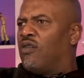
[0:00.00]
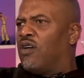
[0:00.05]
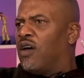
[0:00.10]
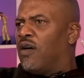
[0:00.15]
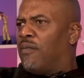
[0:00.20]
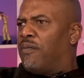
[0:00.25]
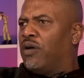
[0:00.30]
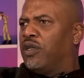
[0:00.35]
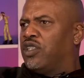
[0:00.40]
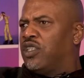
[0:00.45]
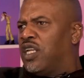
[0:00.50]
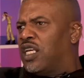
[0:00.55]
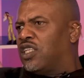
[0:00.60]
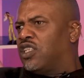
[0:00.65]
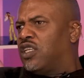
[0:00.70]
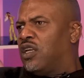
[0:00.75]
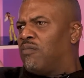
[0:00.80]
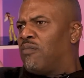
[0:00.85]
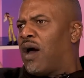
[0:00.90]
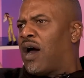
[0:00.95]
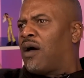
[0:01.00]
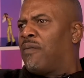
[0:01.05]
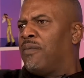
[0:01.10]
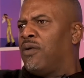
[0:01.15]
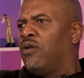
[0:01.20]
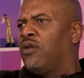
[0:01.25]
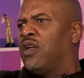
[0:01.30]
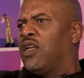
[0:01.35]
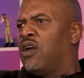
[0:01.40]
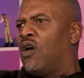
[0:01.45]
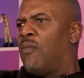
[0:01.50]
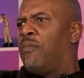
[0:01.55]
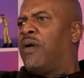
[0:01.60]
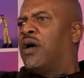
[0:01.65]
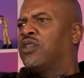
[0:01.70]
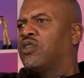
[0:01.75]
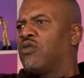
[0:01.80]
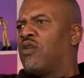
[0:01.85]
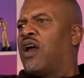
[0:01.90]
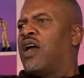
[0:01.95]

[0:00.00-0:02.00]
Don't push that community up.